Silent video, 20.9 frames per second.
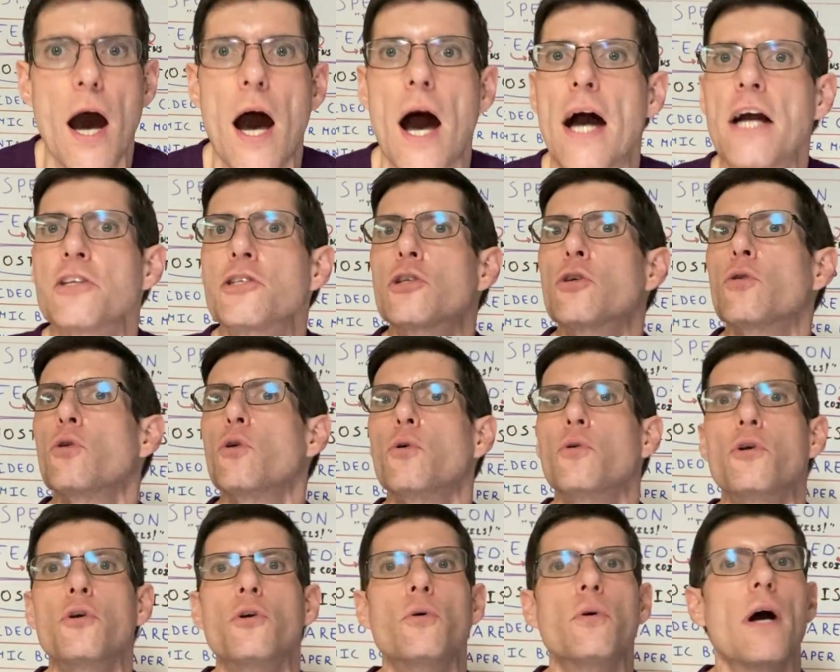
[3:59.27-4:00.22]
I
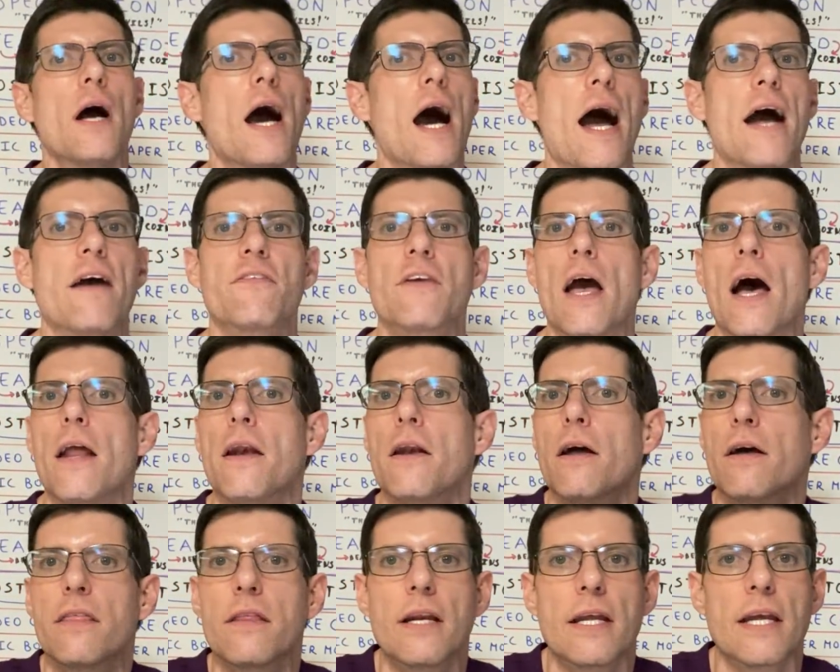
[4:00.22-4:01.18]
salute you. I've got
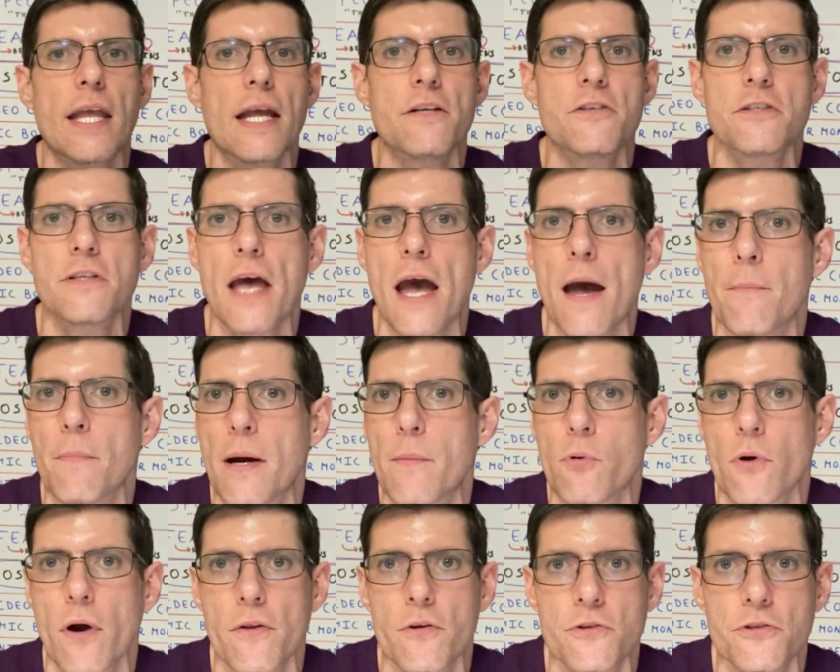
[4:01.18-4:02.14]
nothing against that, my
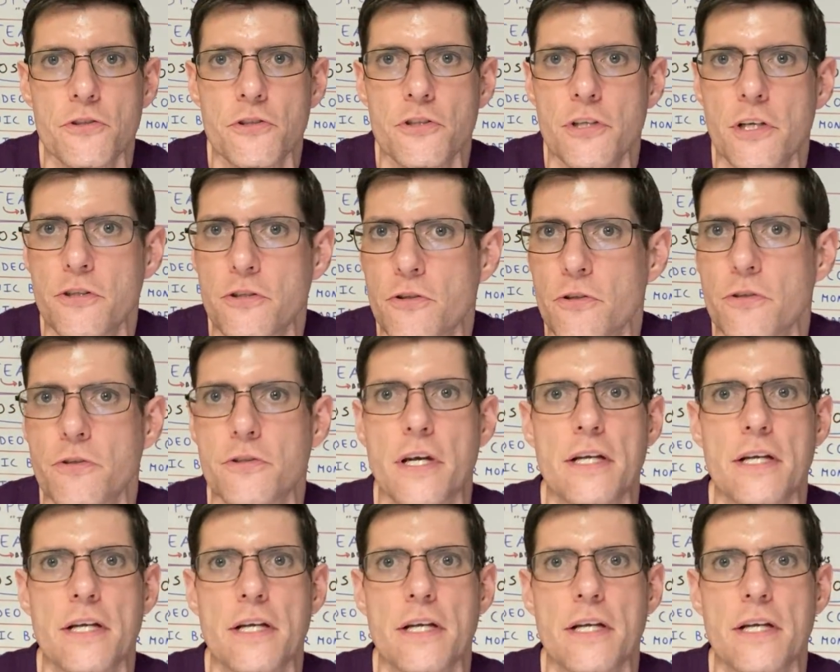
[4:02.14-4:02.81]
brothers and sisters.